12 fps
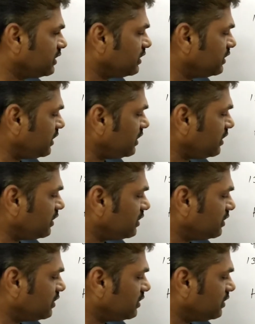Then
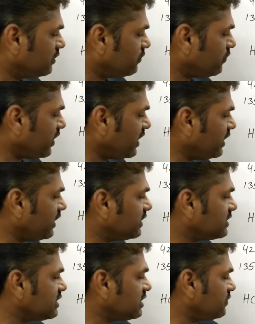find
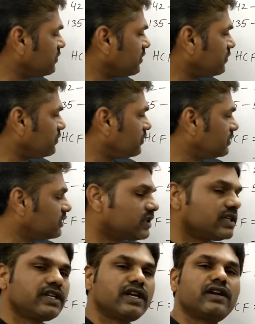HCF of
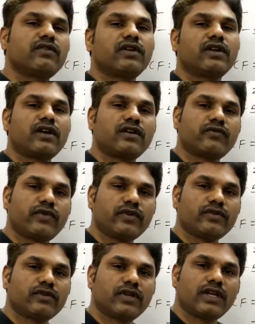3 and
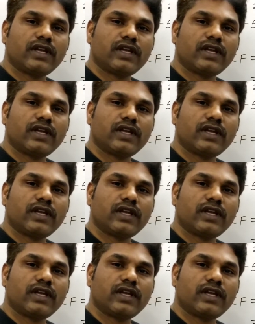105.